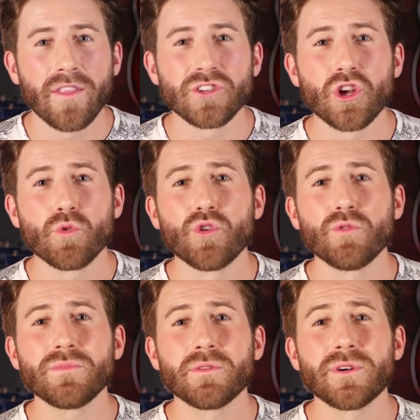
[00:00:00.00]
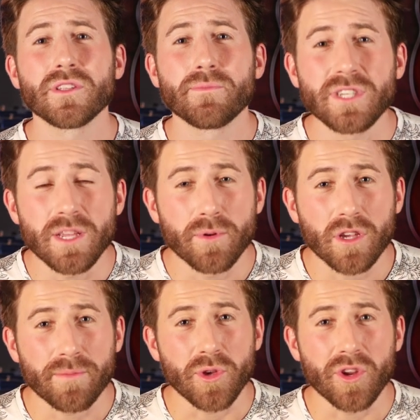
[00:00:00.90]
There's no room to build a deeper
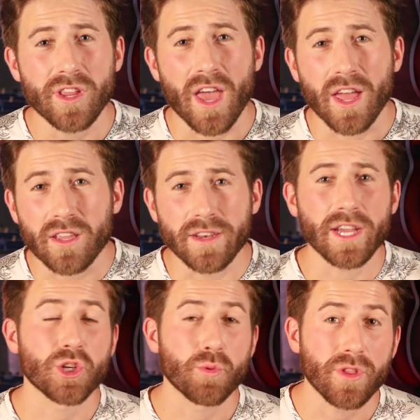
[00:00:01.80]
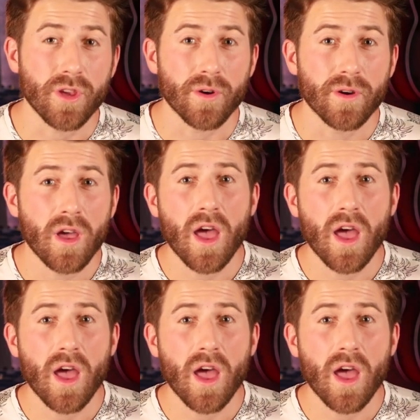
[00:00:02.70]
community and connection with you.